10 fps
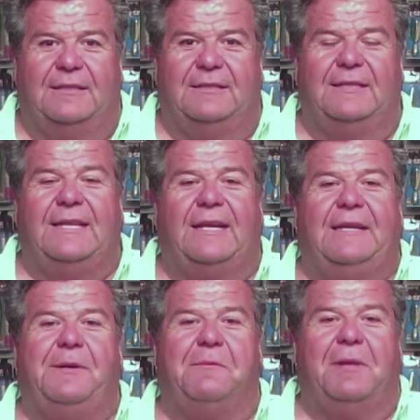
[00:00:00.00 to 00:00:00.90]
Did that
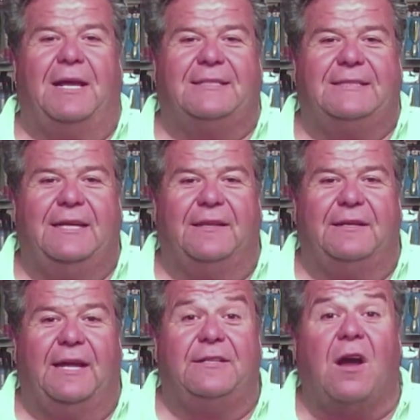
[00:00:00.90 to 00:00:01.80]
email blast the other
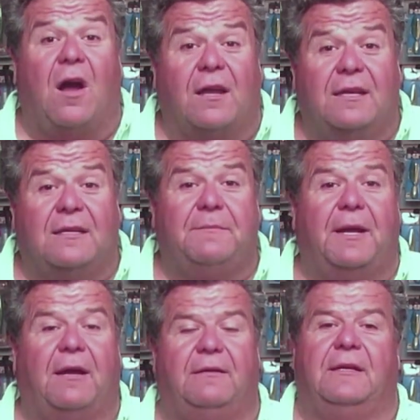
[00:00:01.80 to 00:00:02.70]
day talking
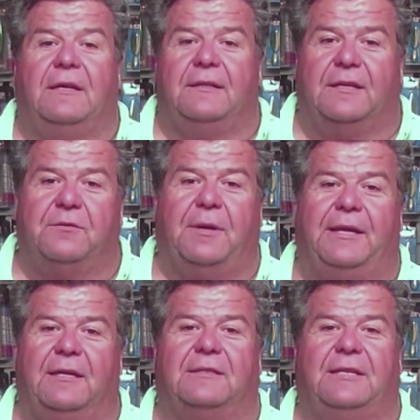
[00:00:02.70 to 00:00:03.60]
about the great
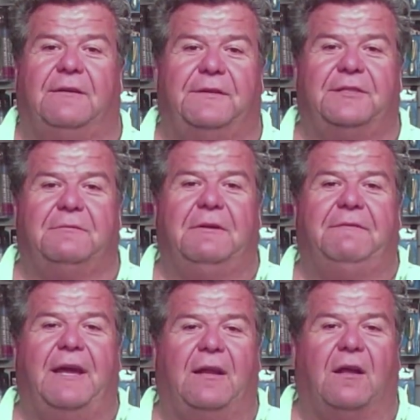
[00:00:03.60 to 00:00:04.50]
yellowtail fishing we've
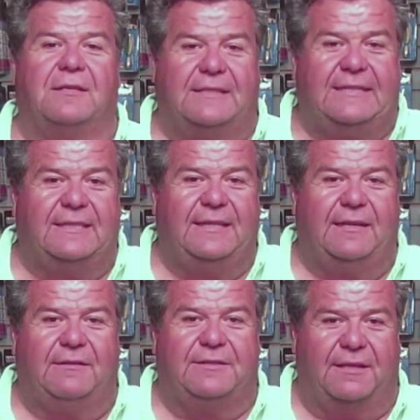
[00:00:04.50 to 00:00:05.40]
had all season
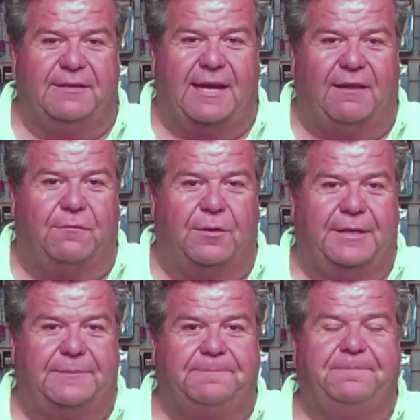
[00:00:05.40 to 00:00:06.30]
here in Southern
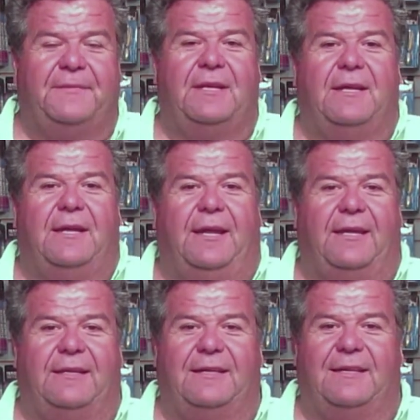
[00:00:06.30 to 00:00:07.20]
California,
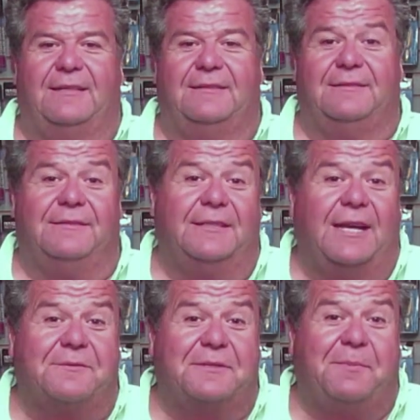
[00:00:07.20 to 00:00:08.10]
and you
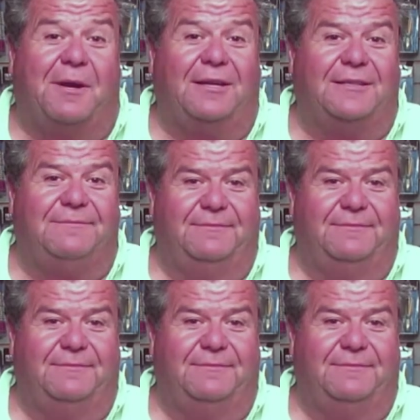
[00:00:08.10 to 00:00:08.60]
guys responded.